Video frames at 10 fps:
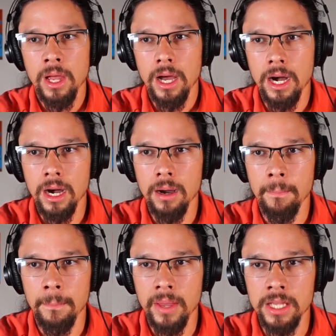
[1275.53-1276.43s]

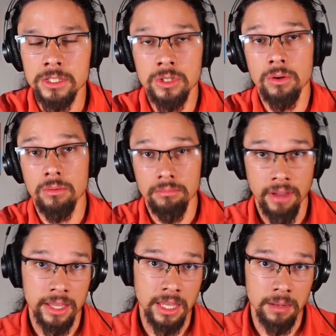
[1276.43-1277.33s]
And so
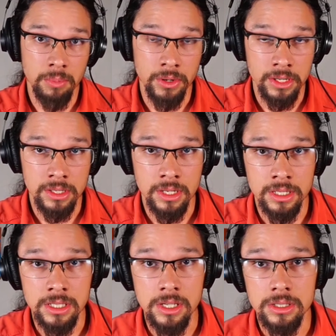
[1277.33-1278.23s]
at that point in the
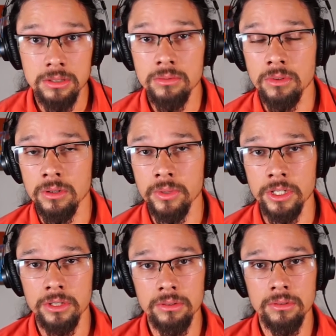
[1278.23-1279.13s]
disease, what
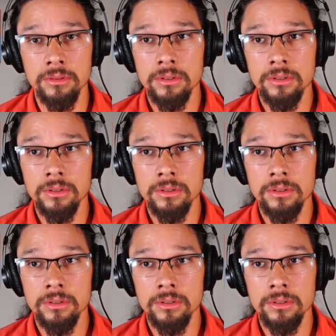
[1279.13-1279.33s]
do?